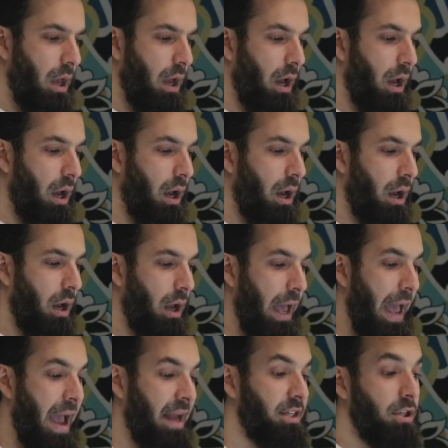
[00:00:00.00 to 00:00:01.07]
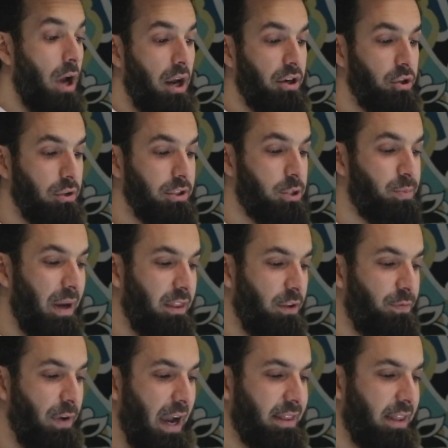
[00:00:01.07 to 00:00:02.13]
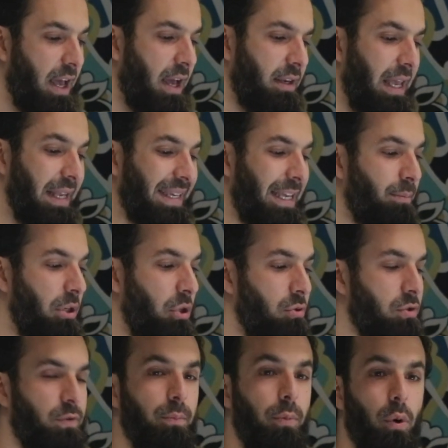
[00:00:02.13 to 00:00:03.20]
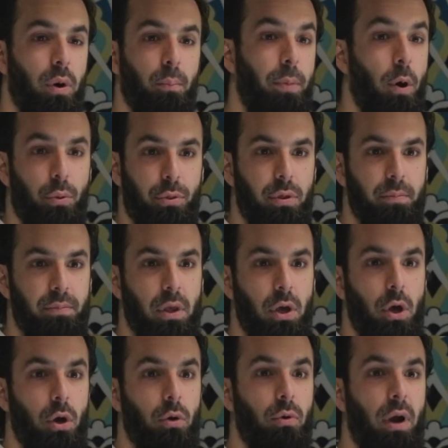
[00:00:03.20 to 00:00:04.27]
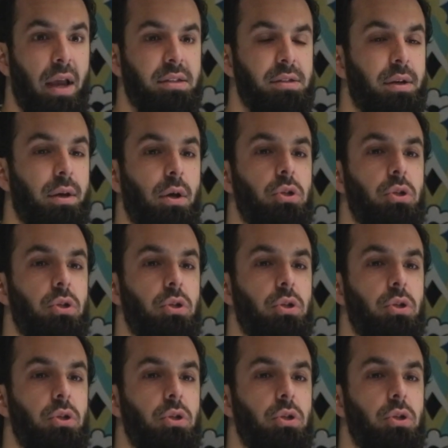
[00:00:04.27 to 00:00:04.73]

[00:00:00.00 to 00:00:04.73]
and not girl, despite the fact that it can be used for both, right?